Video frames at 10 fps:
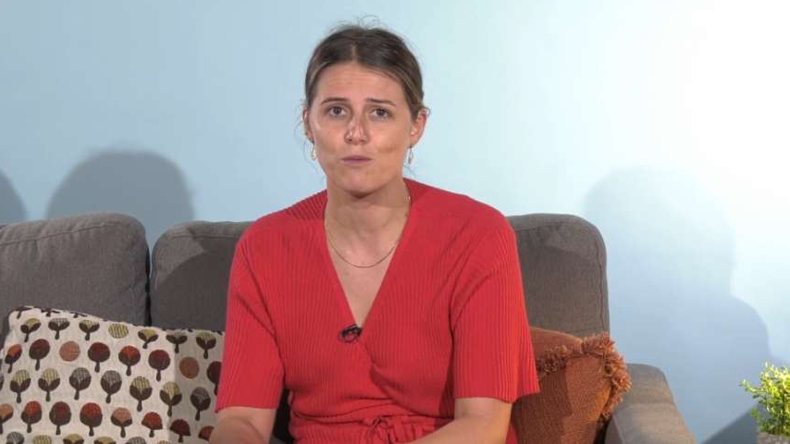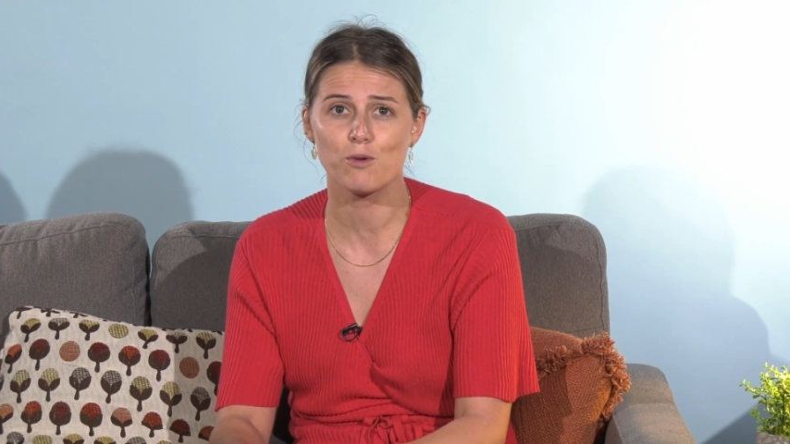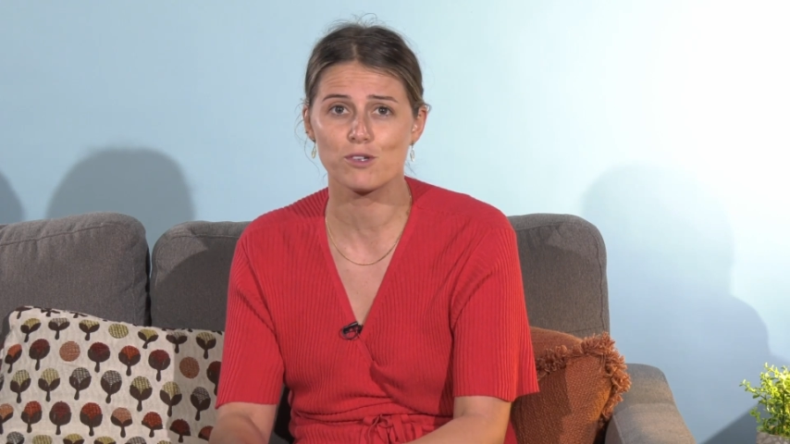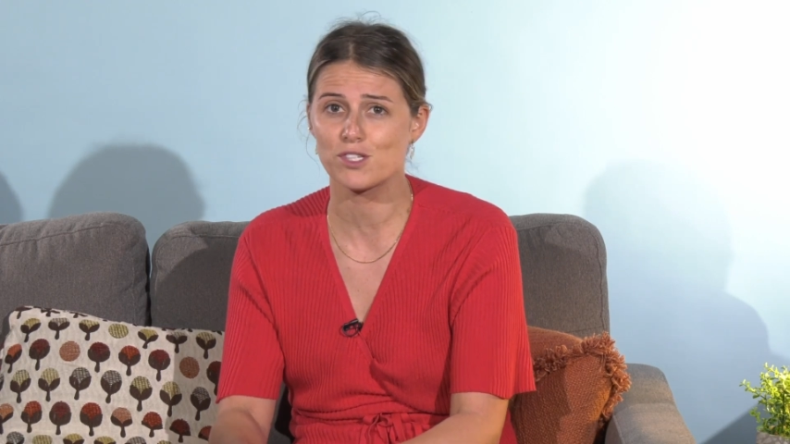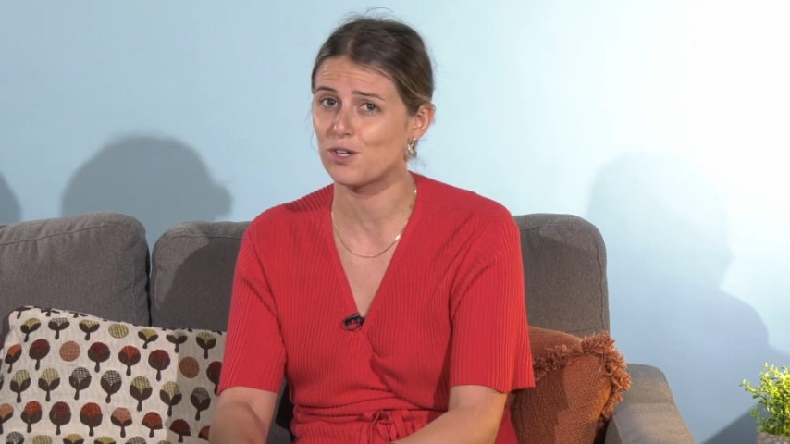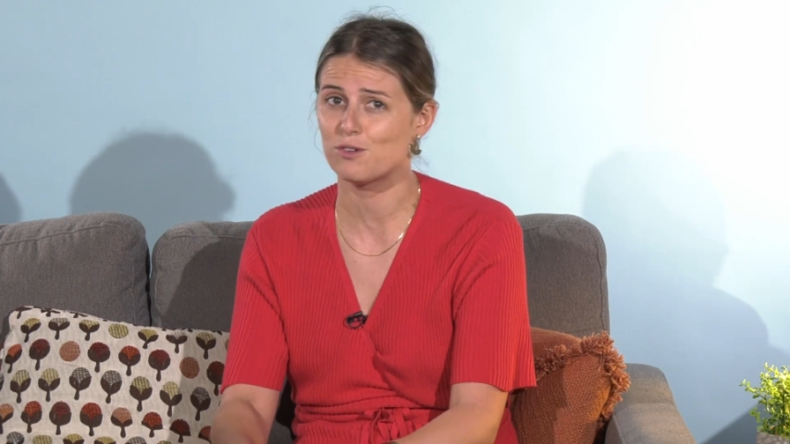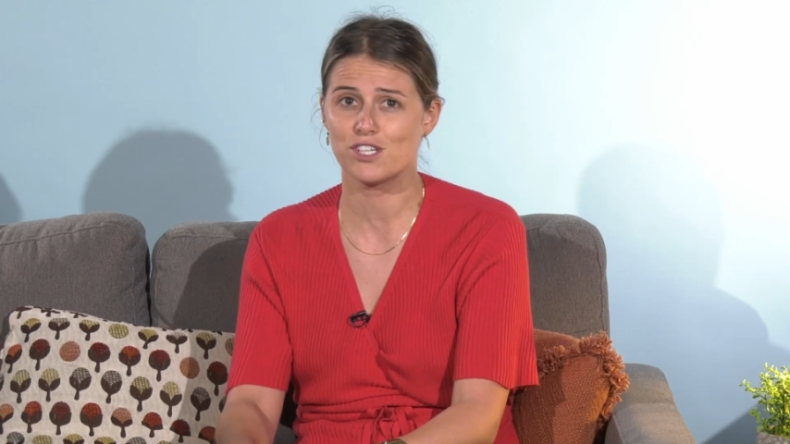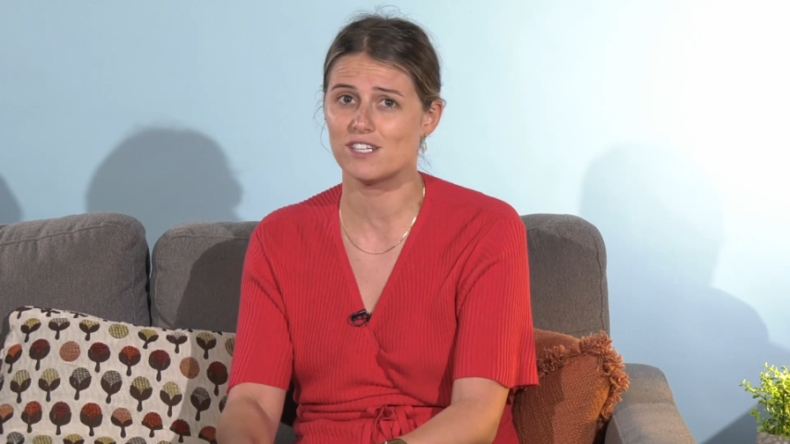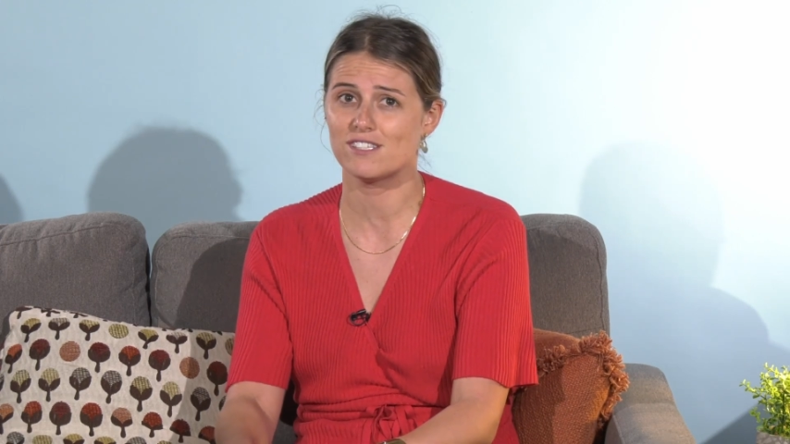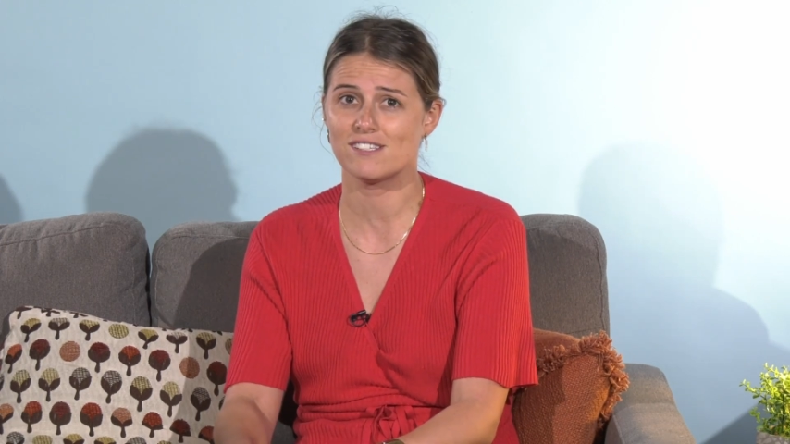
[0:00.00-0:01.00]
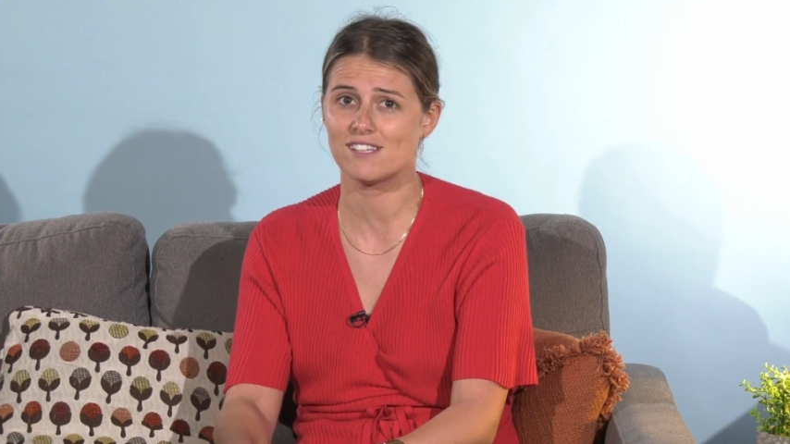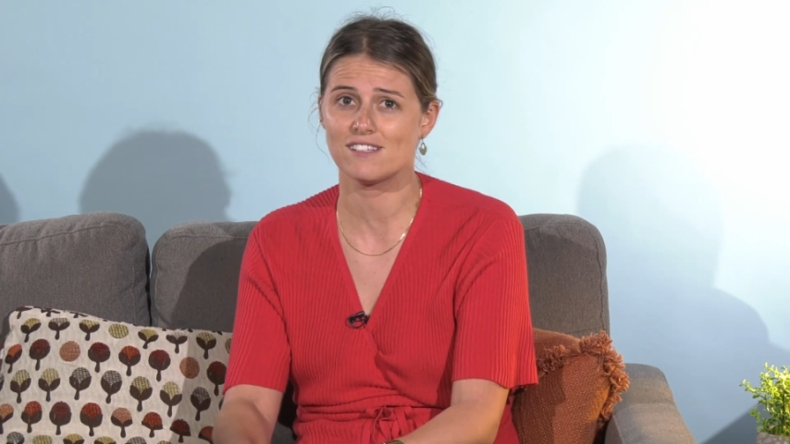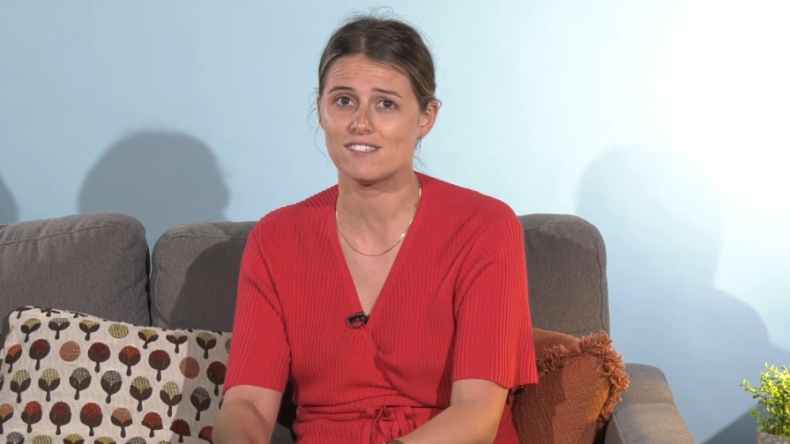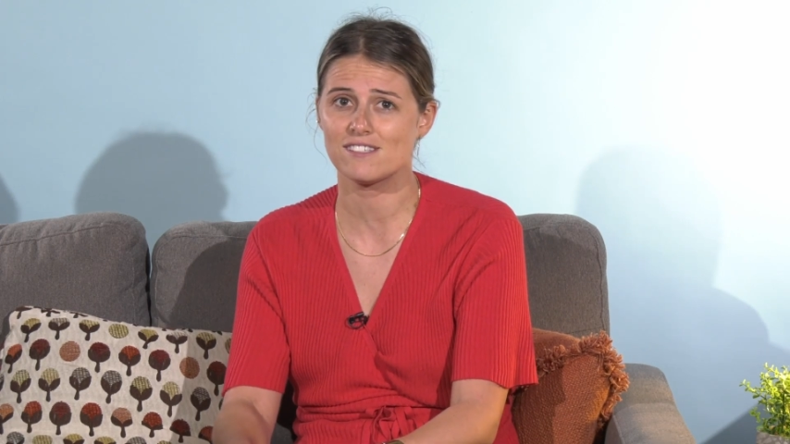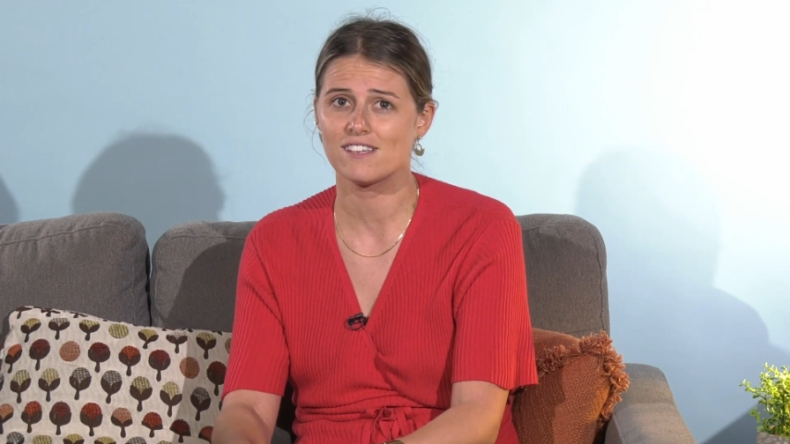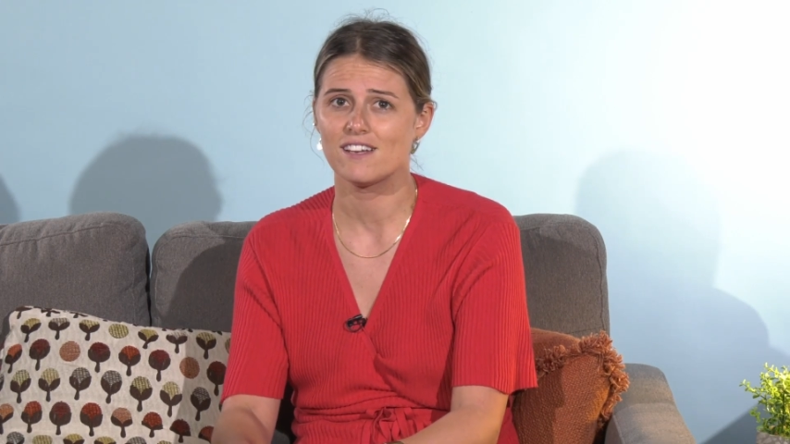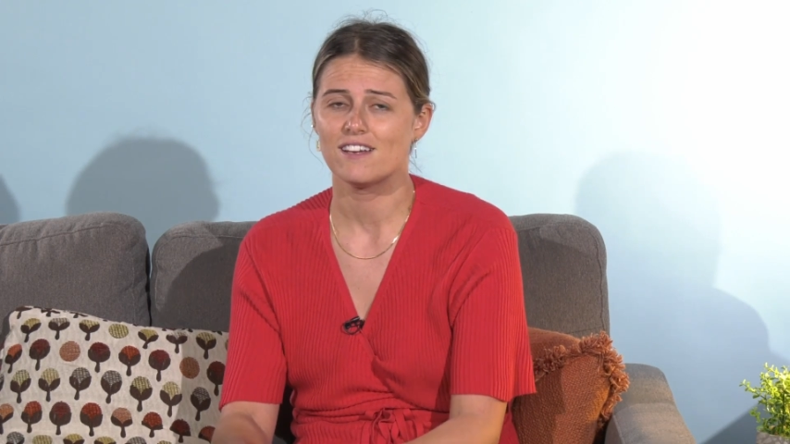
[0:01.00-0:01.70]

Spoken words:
more to who Jesus is.